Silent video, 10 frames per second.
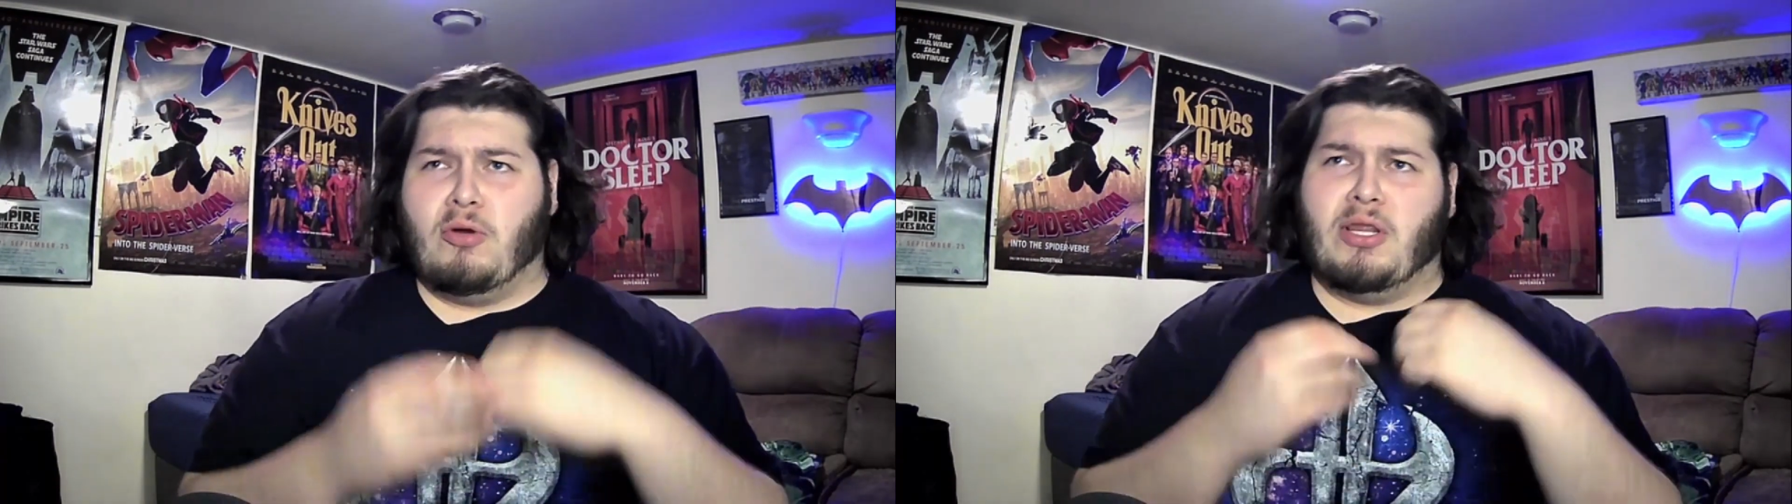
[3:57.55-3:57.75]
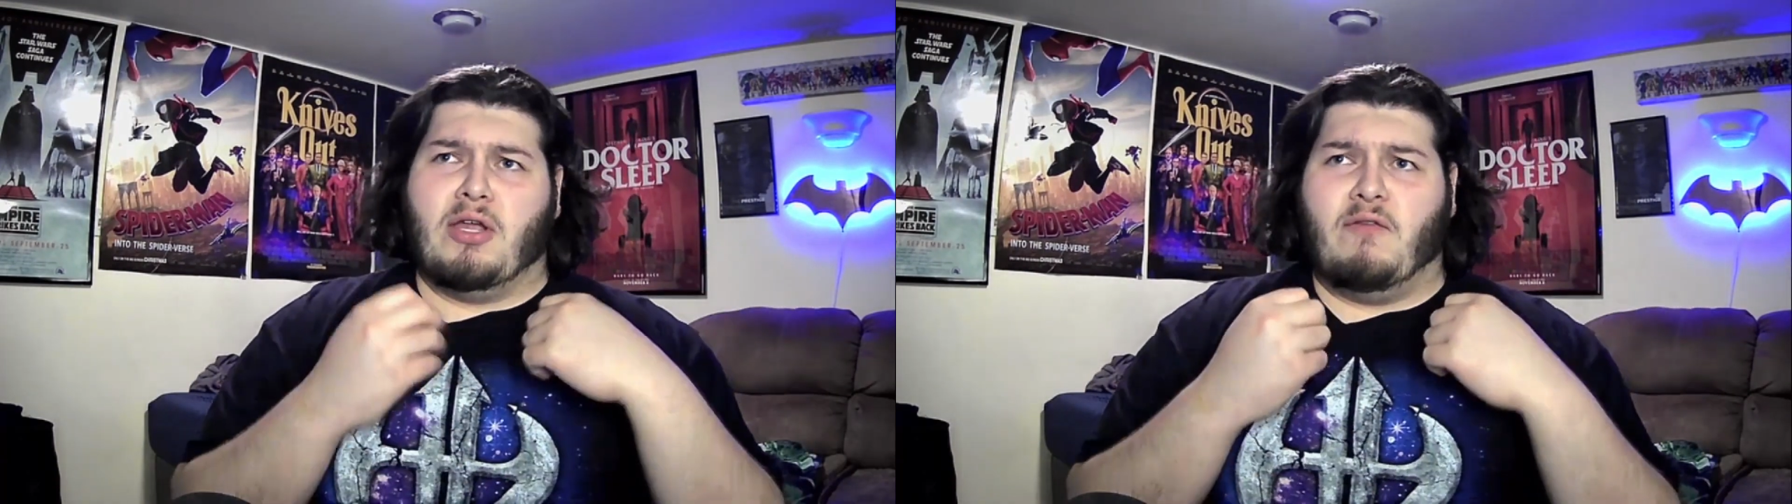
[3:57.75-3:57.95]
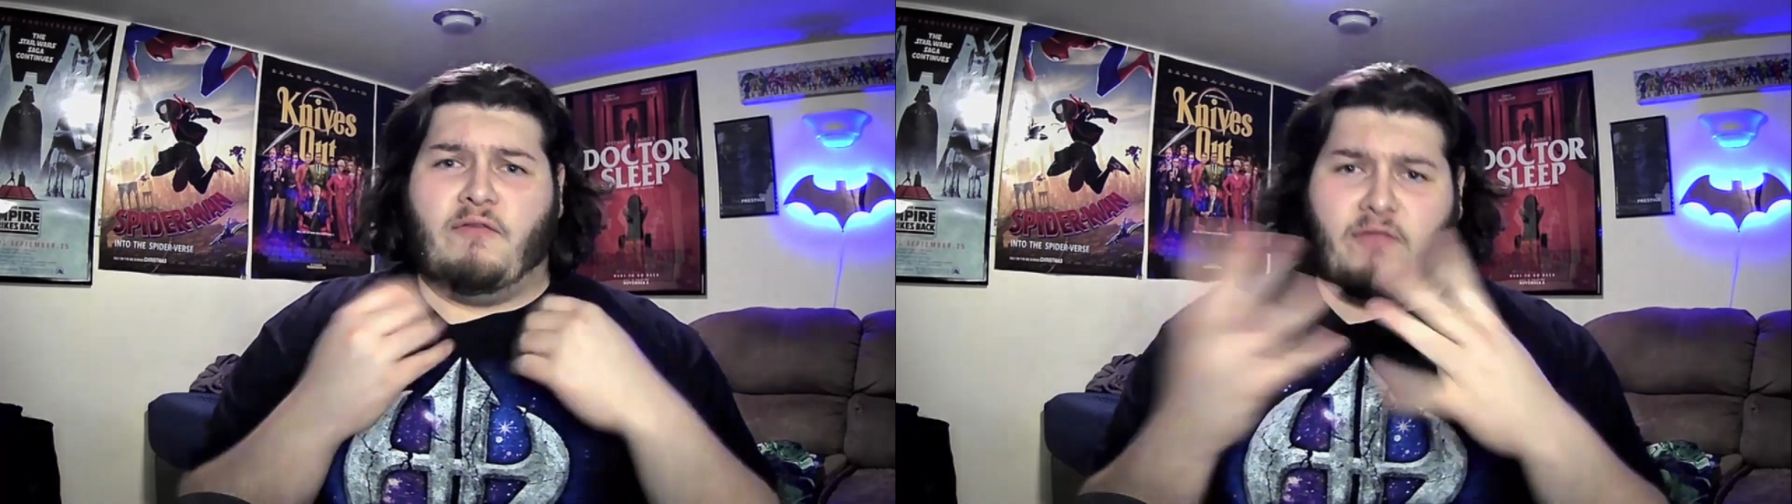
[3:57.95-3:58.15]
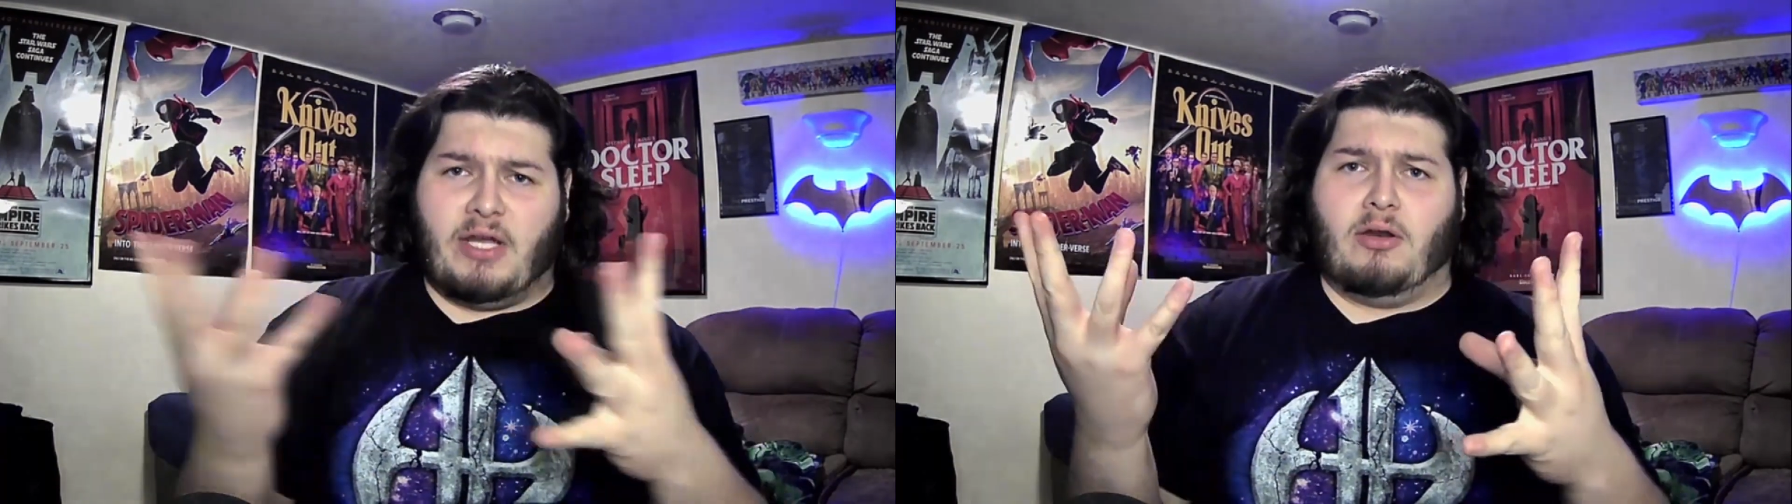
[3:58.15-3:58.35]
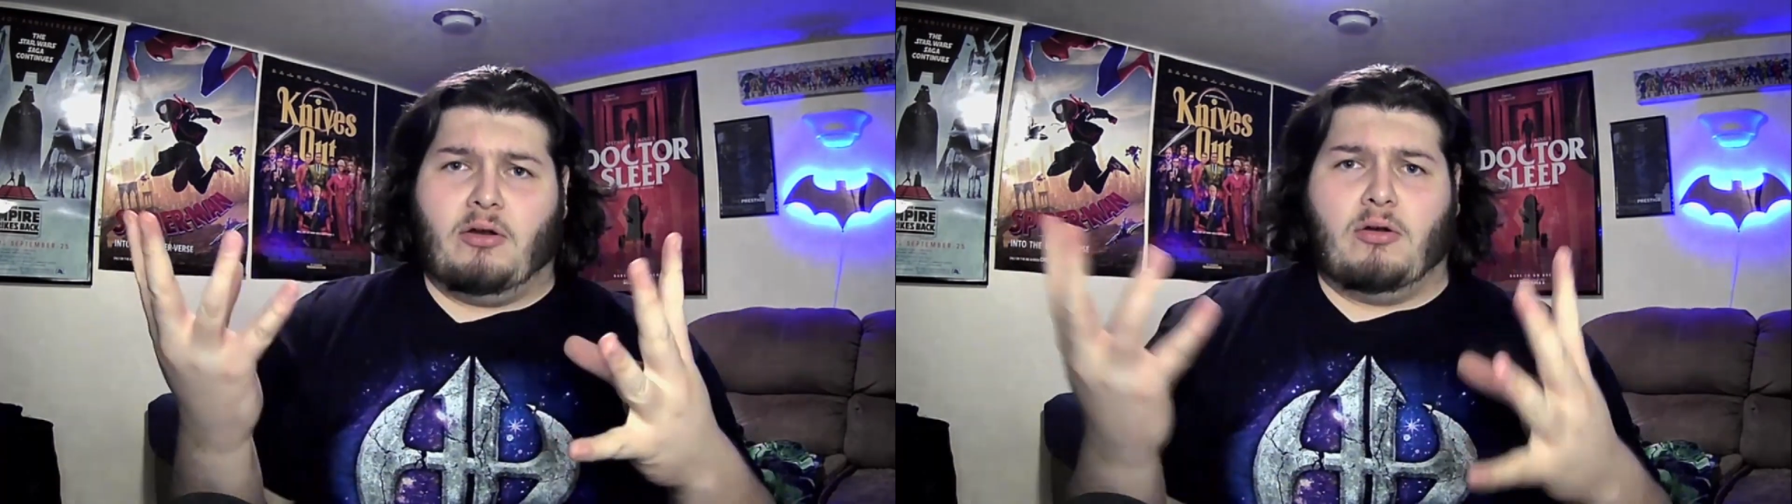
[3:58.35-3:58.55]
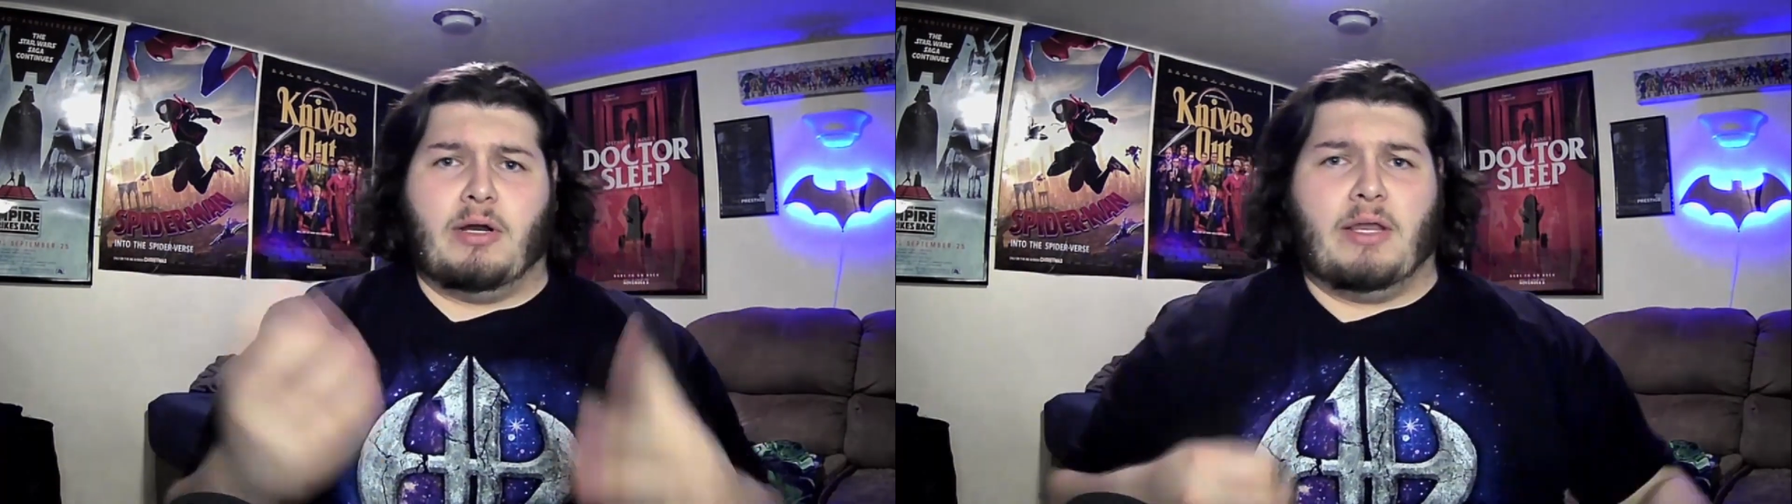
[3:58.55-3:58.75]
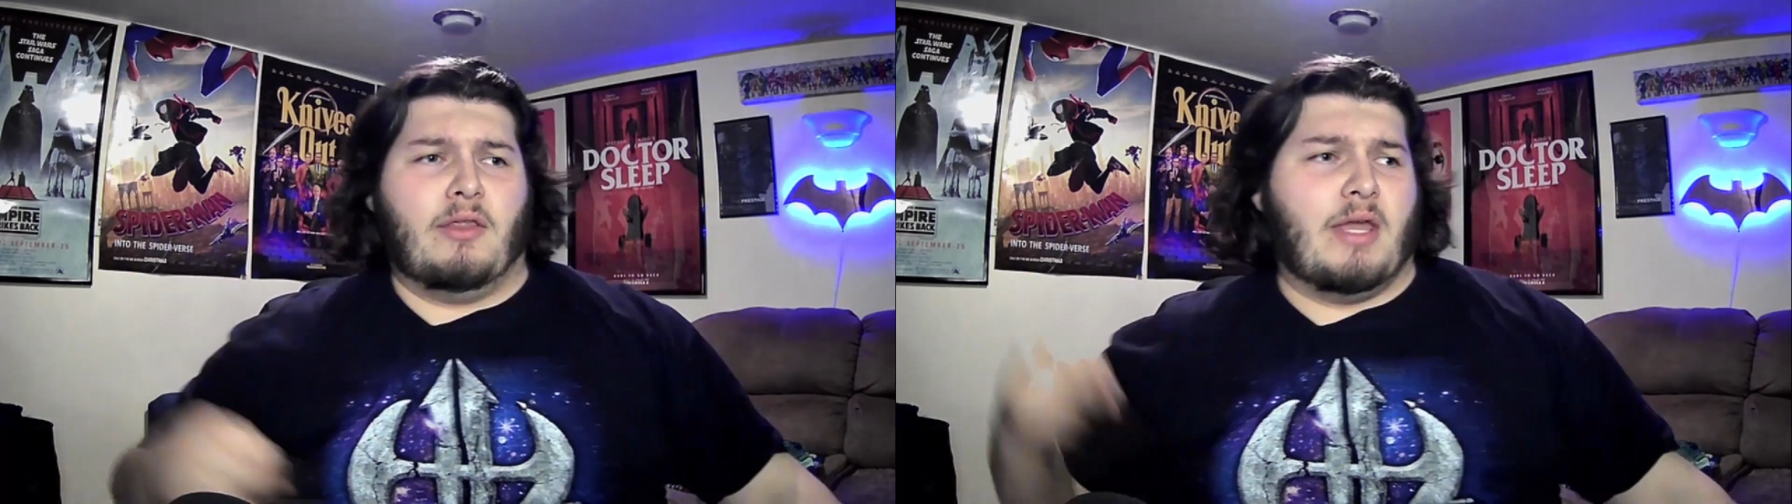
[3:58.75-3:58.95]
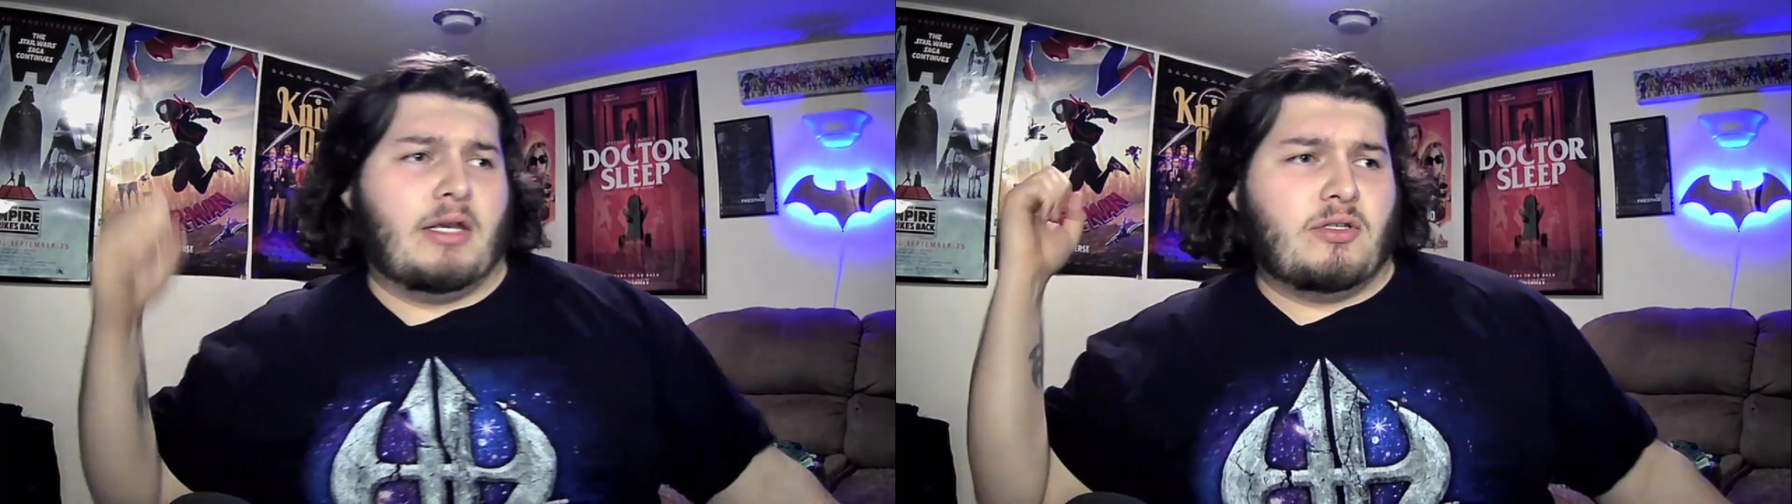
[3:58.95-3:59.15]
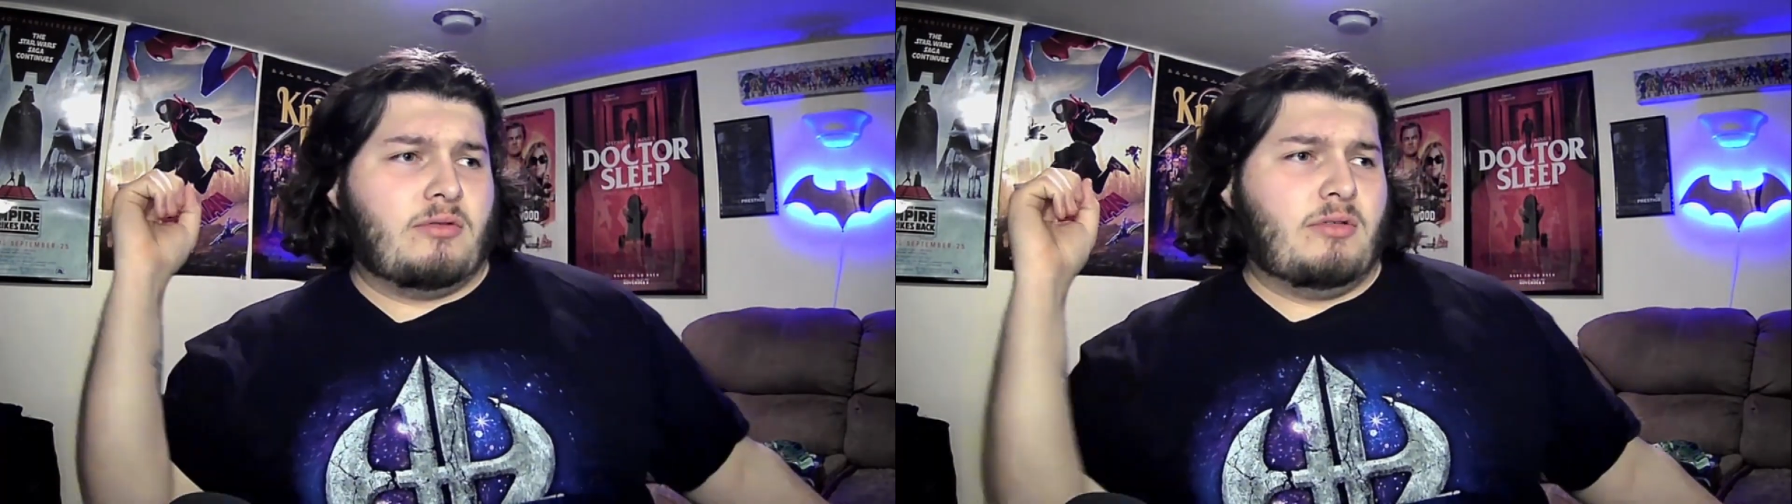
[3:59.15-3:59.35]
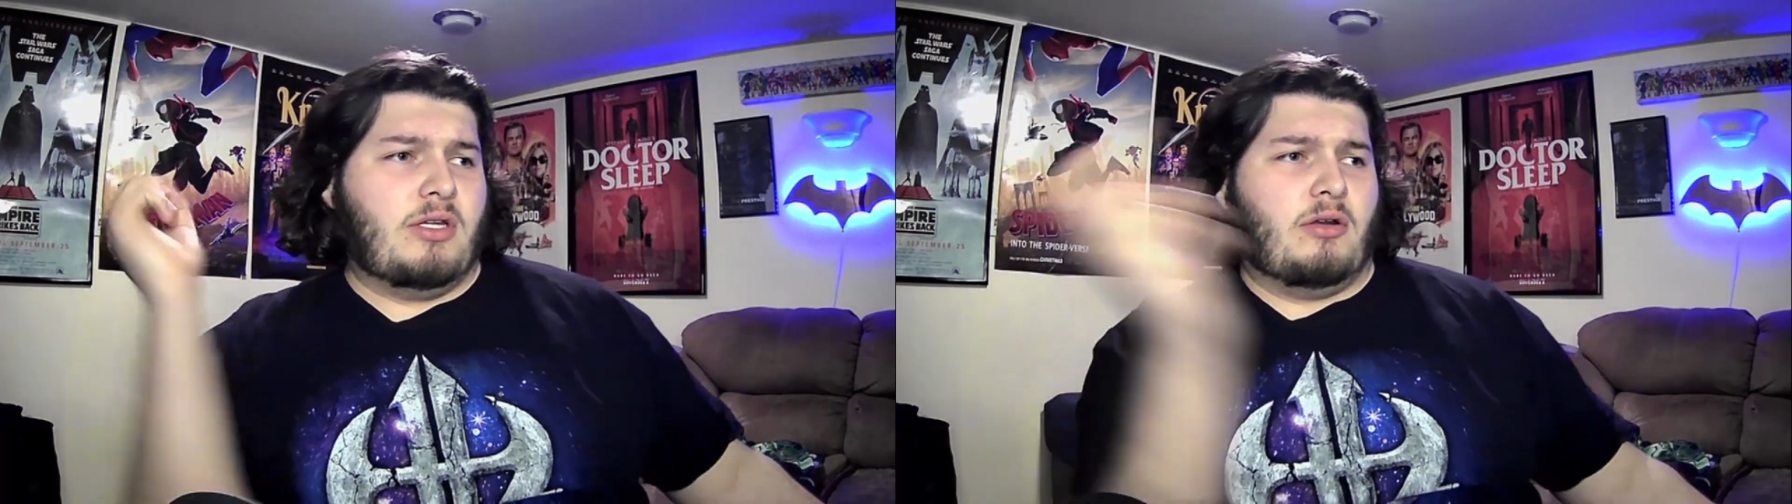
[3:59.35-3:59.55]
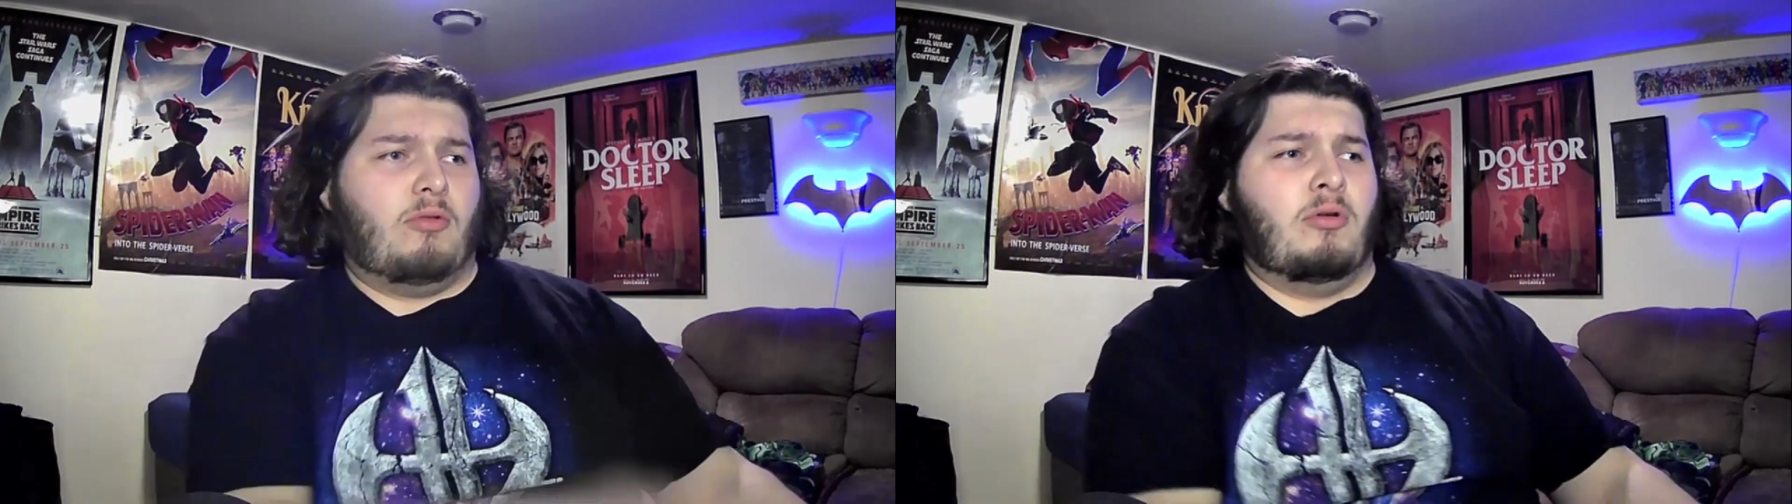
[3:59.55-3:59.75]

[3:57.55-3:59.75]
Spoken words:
and then fire, and then, you know,